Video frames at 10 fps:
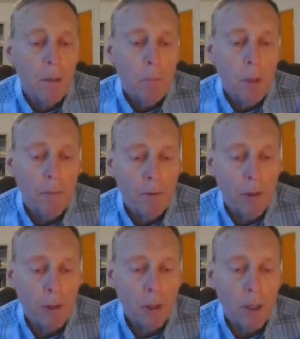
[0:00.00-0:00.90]
But in
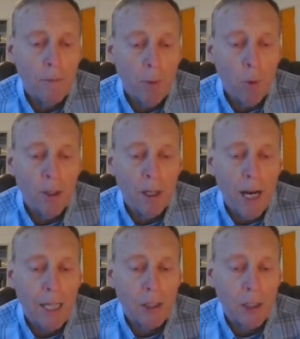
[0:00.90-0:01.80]
verse 34, they're
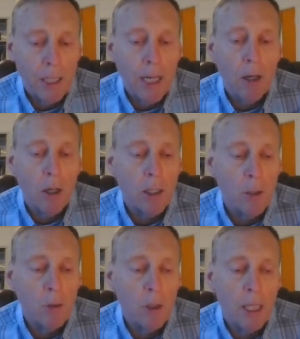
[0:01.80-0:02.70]
actually now
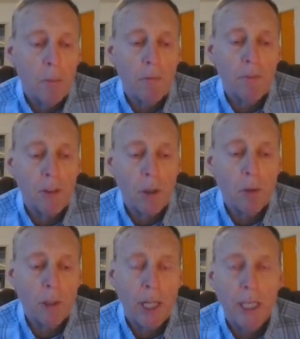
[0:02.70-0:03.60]
accusing him of
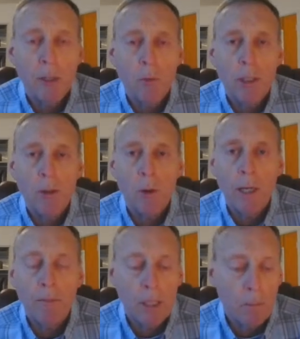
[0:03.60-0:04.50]
associating with or
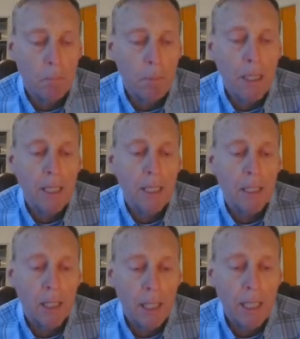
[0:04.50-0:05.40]
even in being
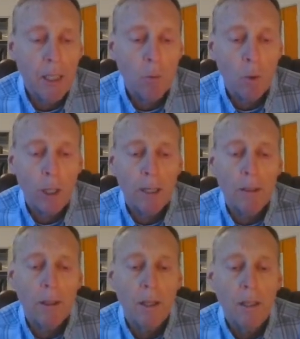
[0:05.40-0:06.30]
in league
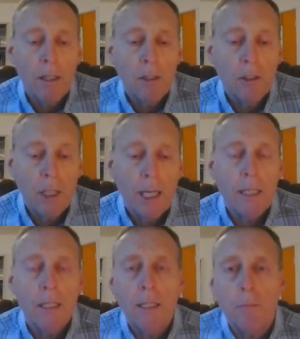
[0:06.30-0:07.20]
with
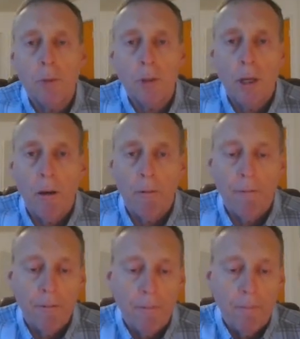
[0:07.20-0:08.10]
Satan himself.